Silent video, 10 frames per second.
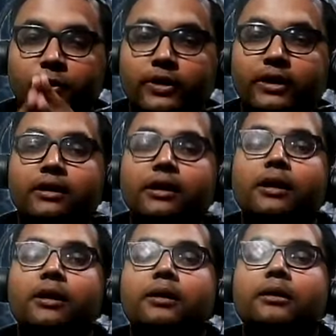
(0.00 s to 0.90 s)
Okay.
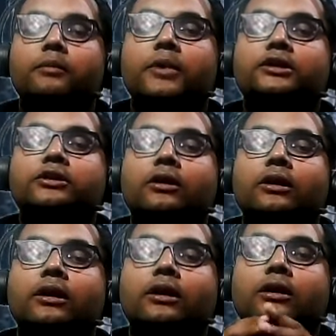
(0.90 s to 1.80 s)
But on
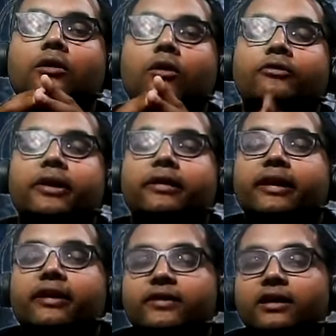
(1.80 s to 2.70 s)
the
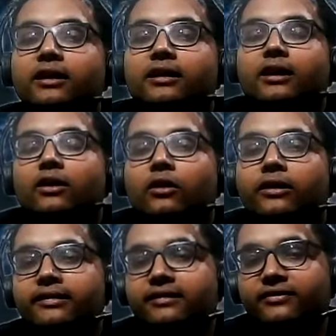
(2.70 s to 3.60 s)
contrary, if the Lagna
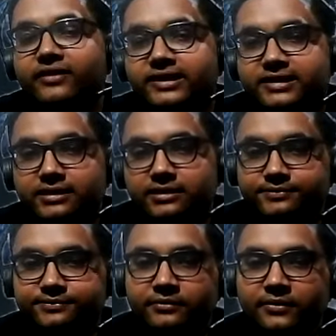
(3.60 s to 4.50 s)
Lord is afflicted
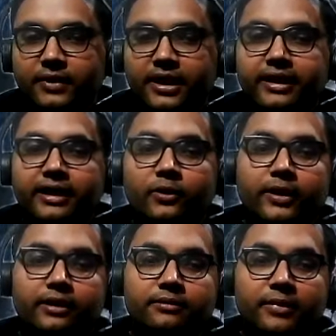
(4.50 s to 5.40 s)
in any
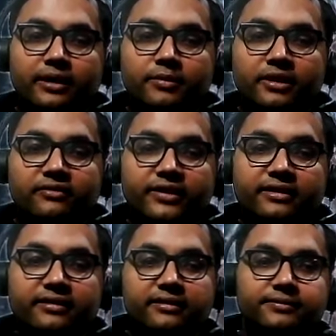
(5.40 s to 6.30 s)
way by
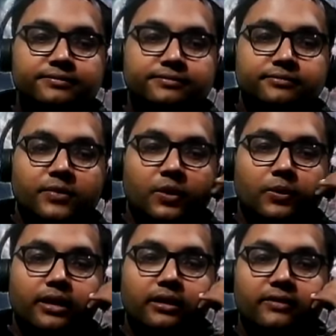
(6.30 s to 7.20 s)
malefics,
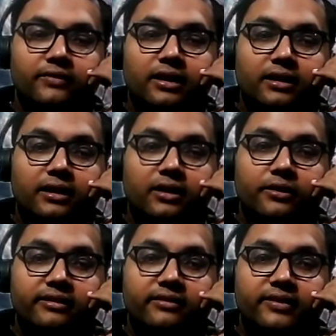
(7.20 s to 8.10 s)
okay, if the Lagna
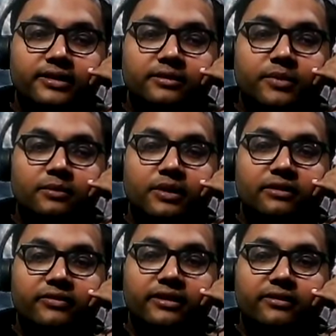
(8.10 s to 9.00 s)
Lord is afflicted by
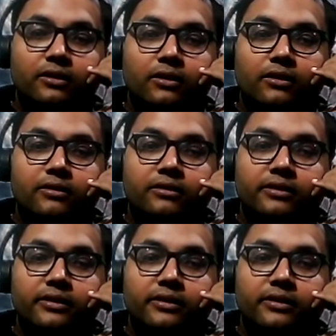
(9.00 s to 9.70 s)
malefics, or